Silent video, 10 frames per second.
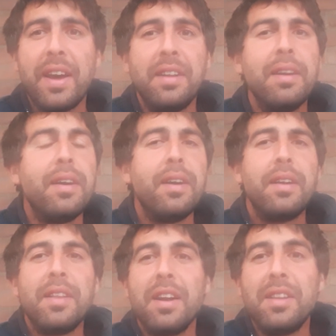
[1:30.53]
And
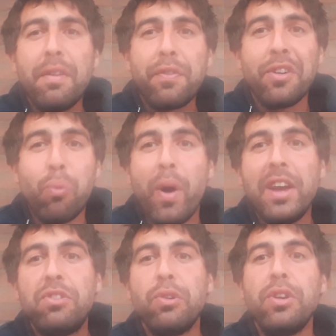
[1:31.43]
there are different
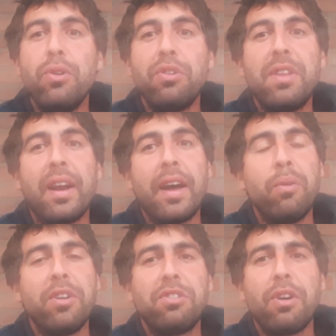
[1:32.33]
ways to use that
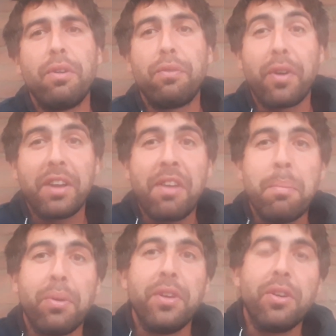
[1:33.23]
language. So, for
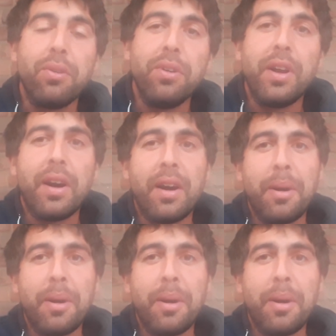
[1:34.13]
example, you could